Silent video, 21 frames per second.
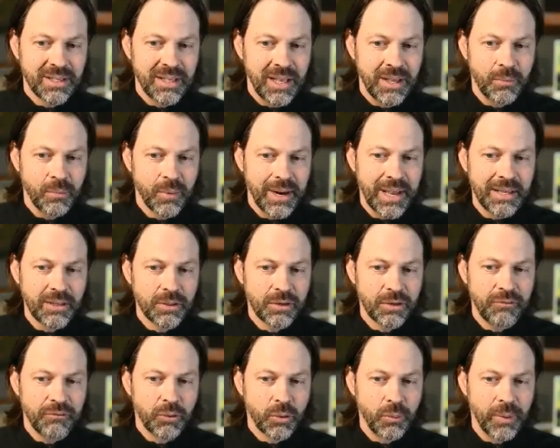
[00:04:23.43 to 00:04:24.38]
and what I
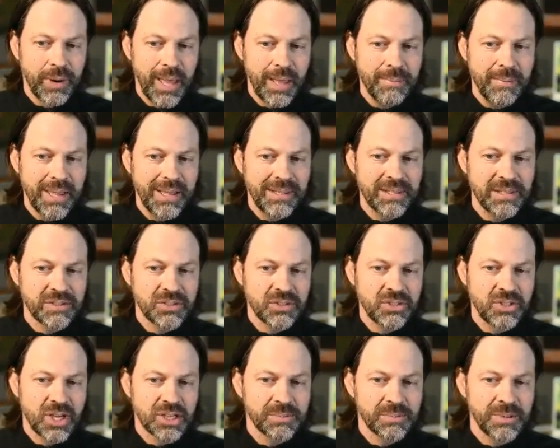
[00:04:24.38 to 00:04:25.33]
look for when I make these
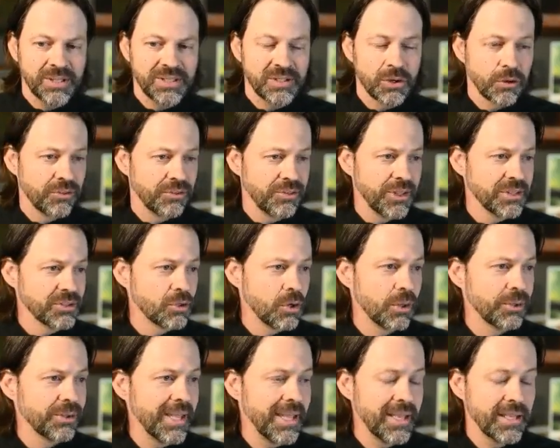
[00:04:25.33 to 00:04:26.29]
adjustments are things
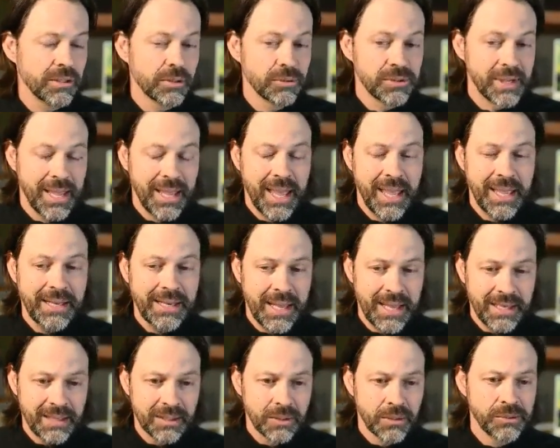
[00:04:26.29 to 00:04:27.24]
called halos. I hate
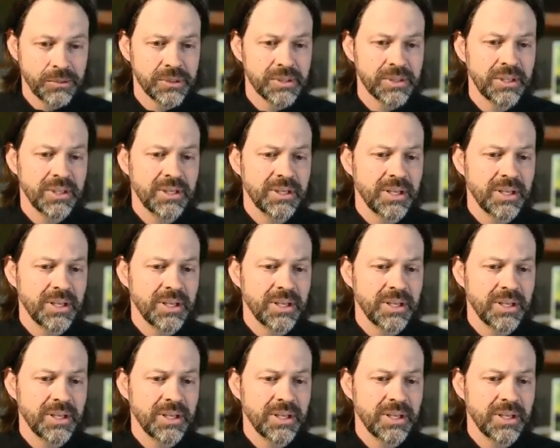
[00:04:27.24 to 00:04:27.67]
halos.